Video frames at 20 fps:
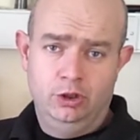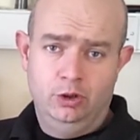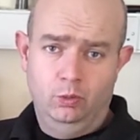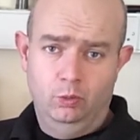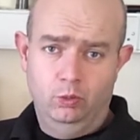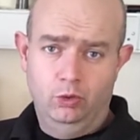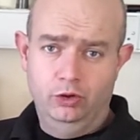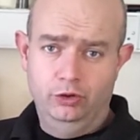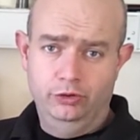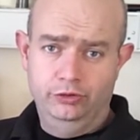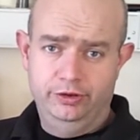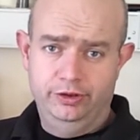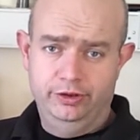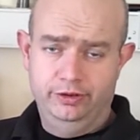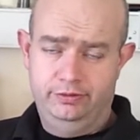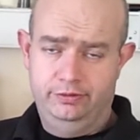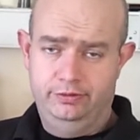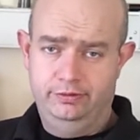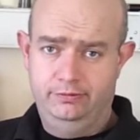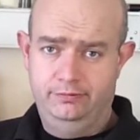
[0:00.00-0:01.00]
one
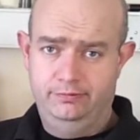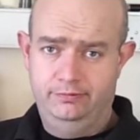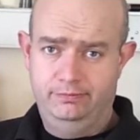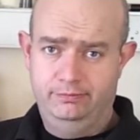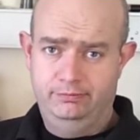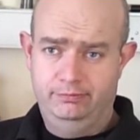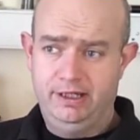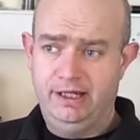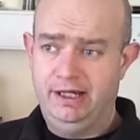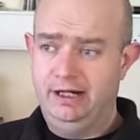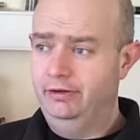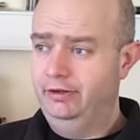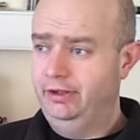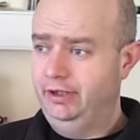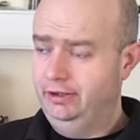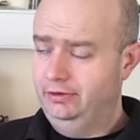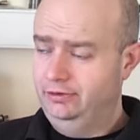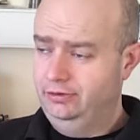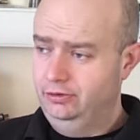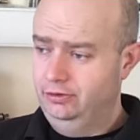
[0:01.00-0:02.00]

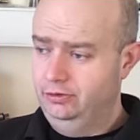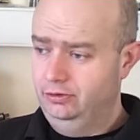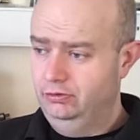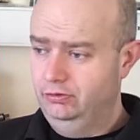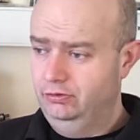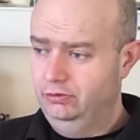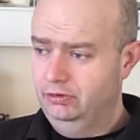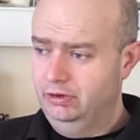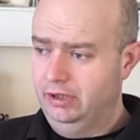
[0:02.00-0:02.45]
area to